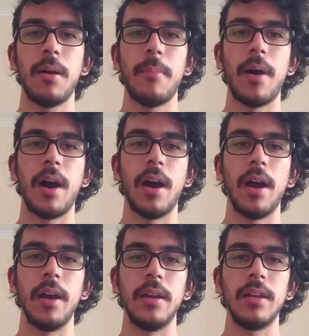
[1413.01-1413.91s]

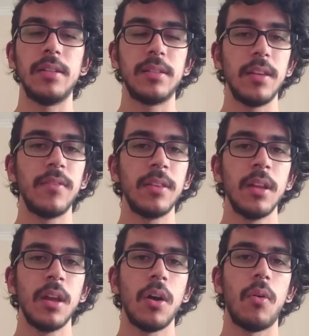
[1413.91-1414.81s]
by Steven
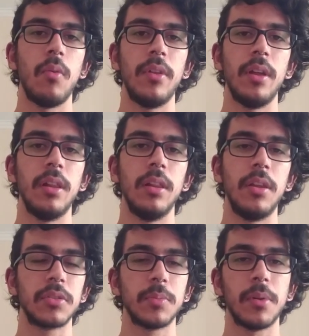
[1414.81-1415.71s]
on the
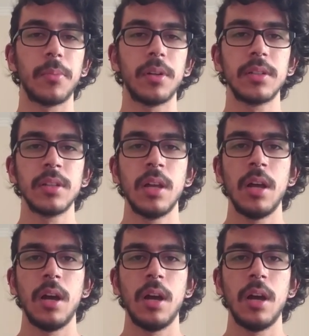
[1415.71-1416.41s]
Linux Plumbers,